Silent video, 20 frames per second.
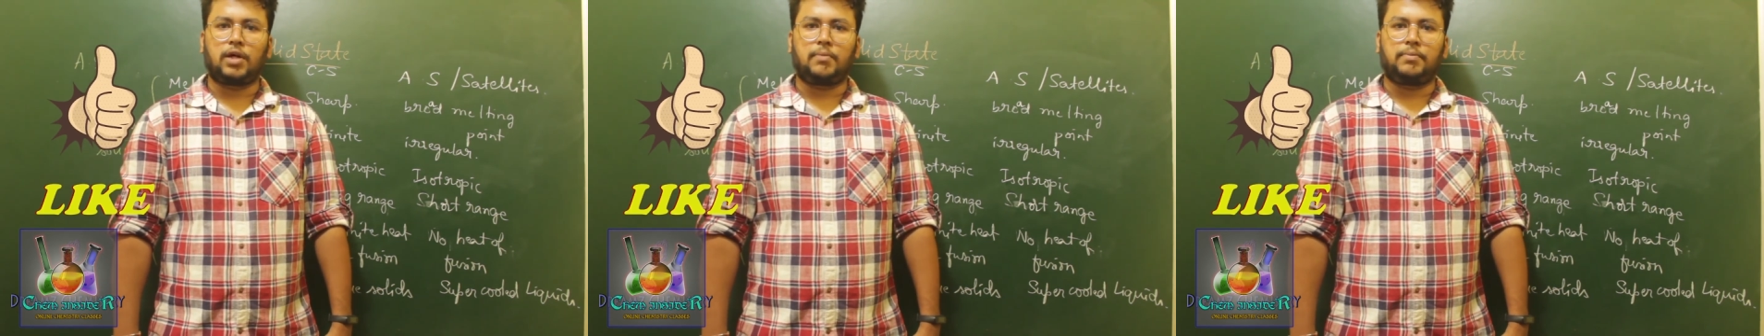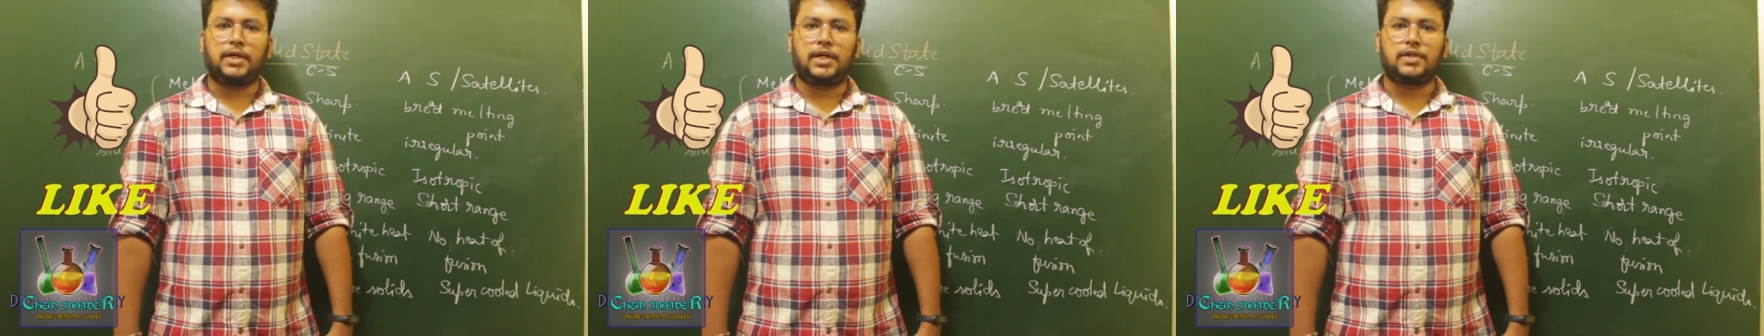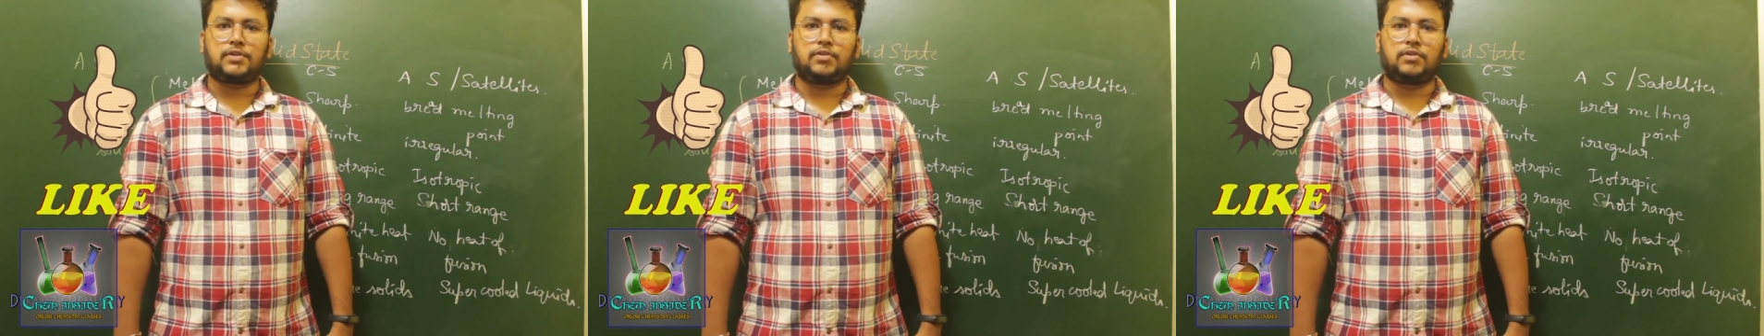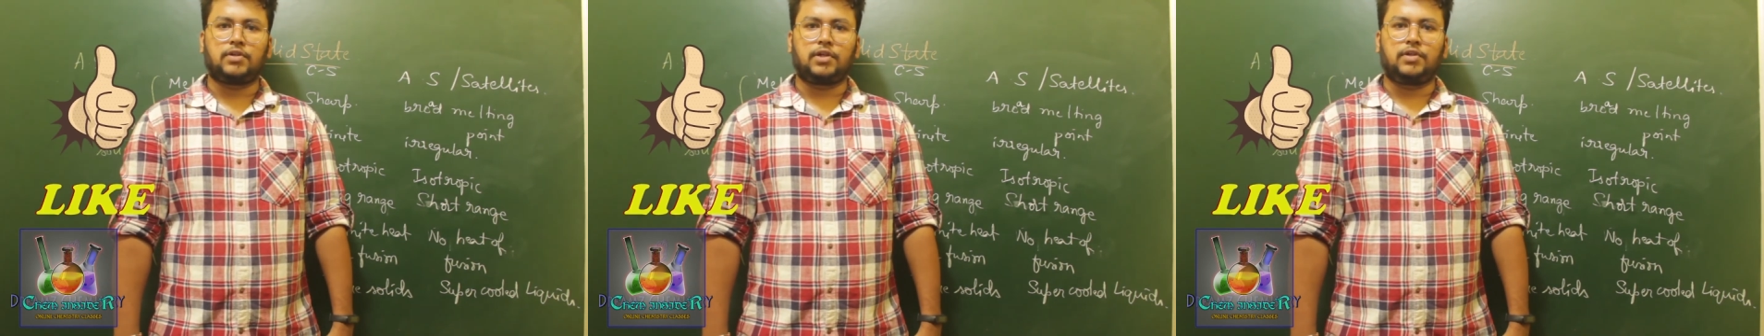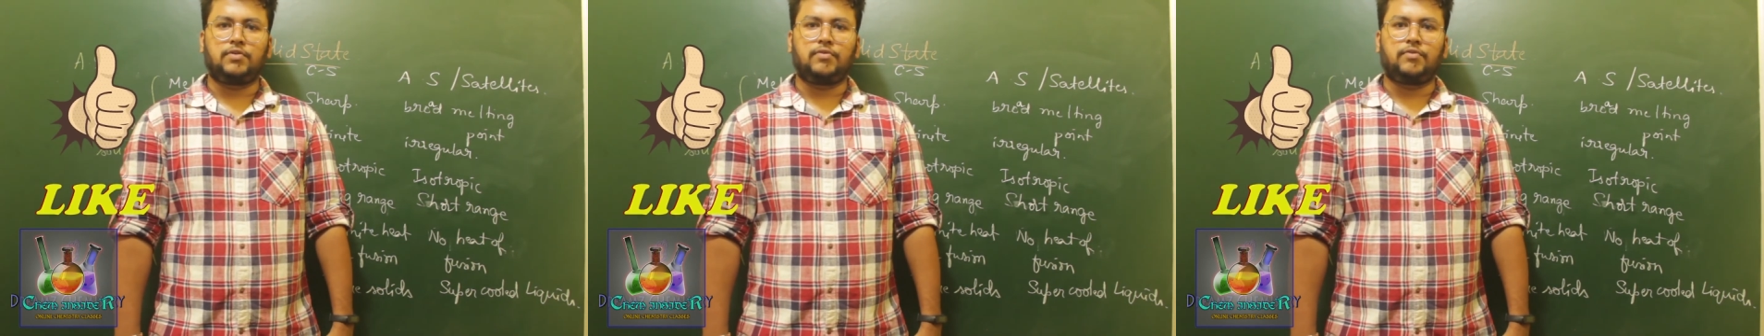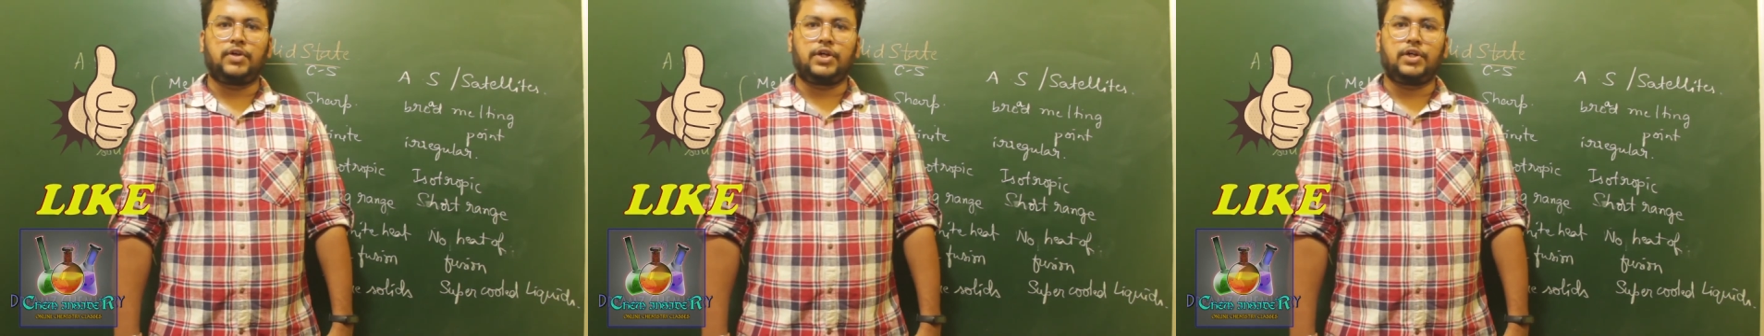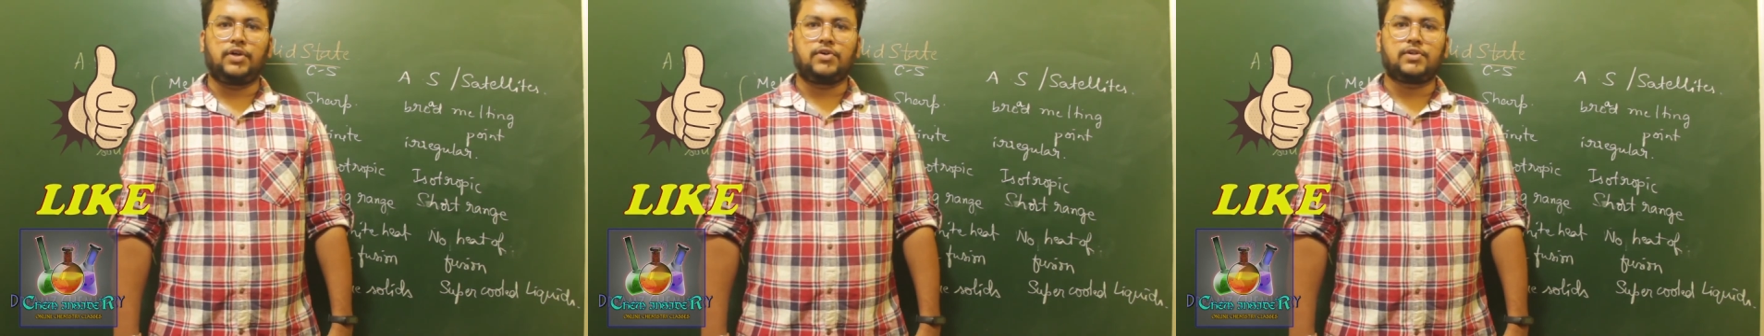videos.
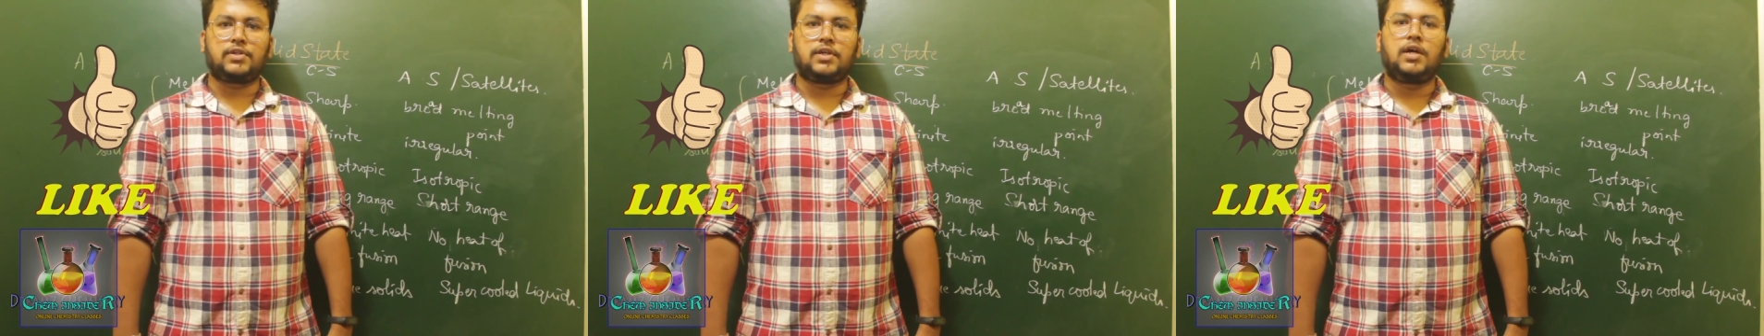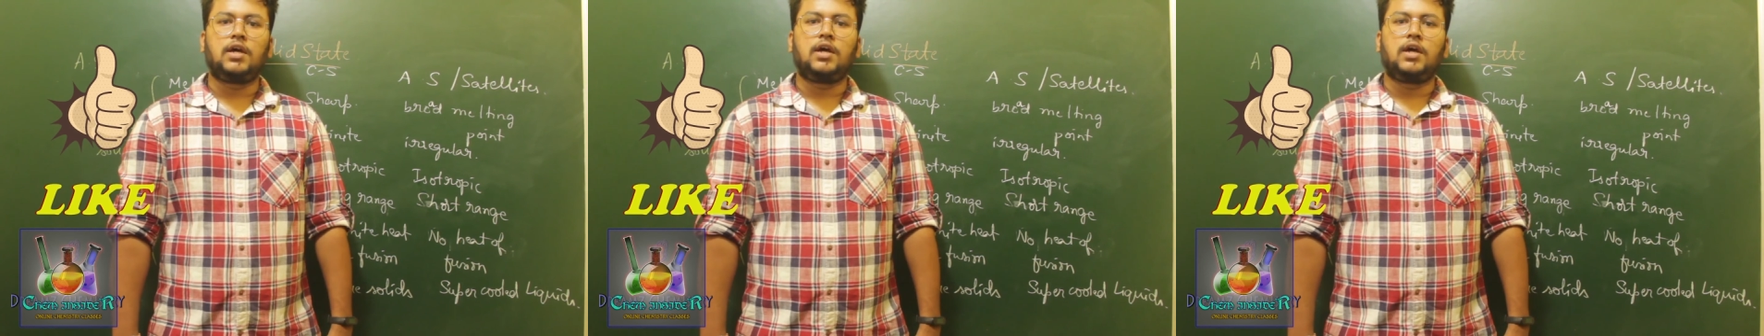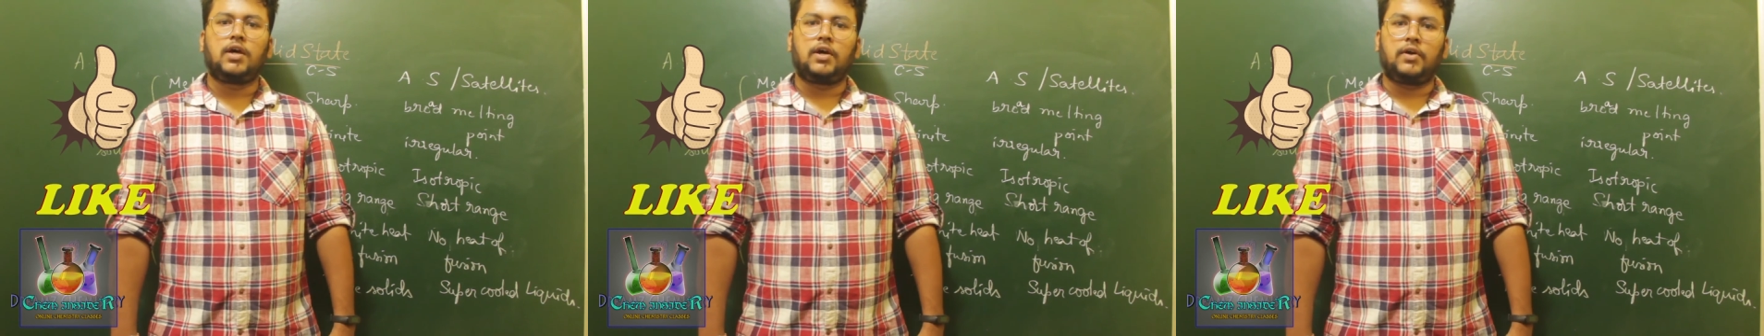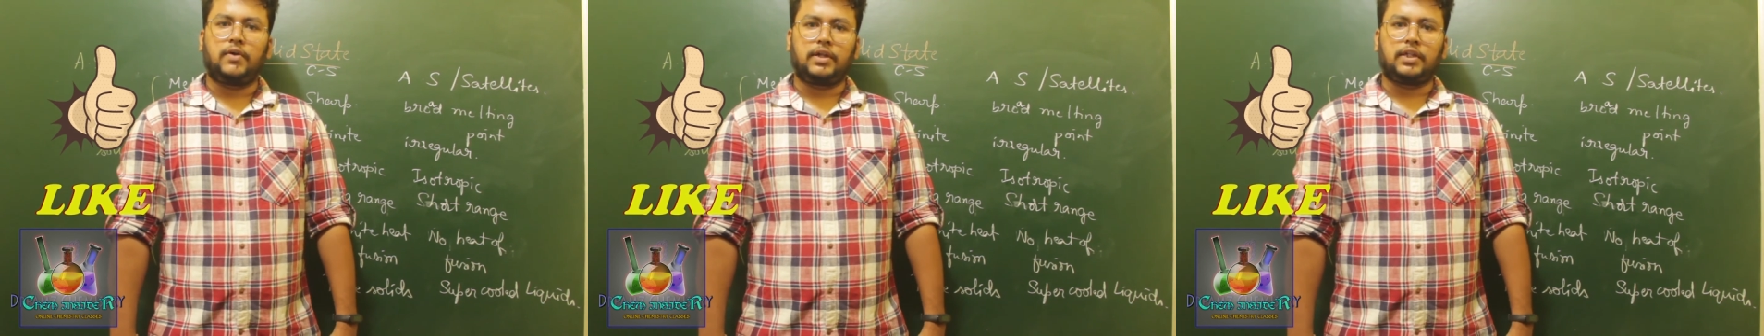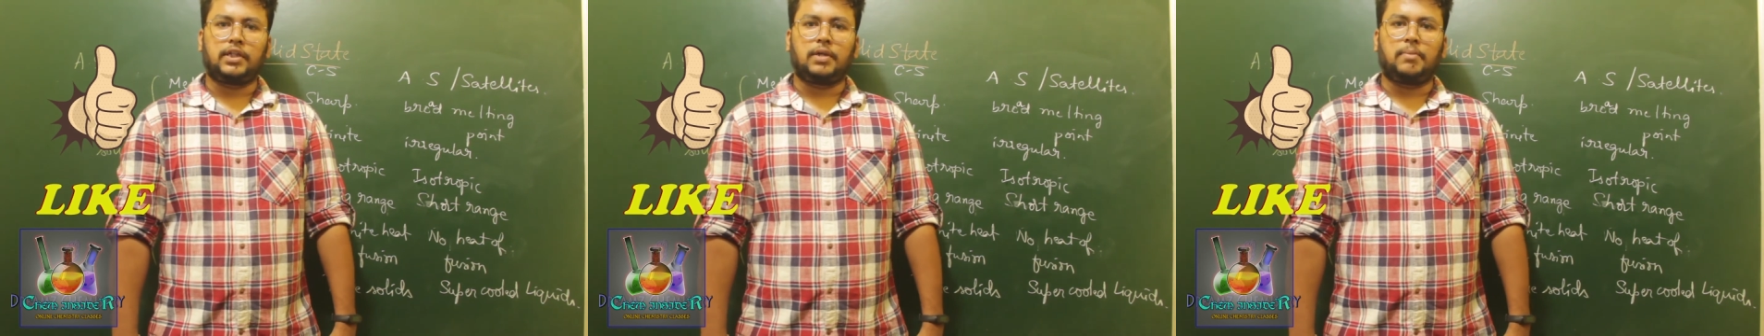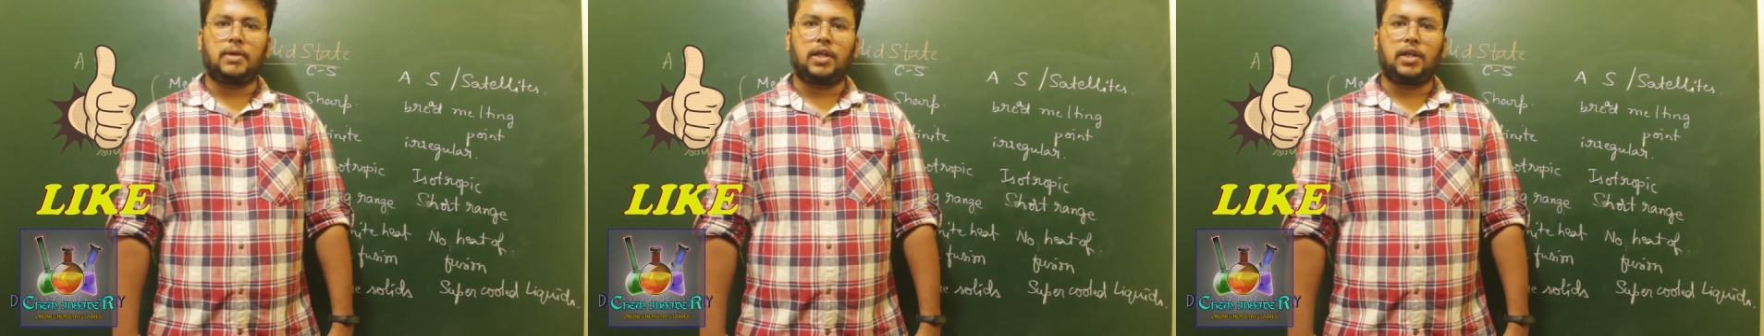Ring the bell icon.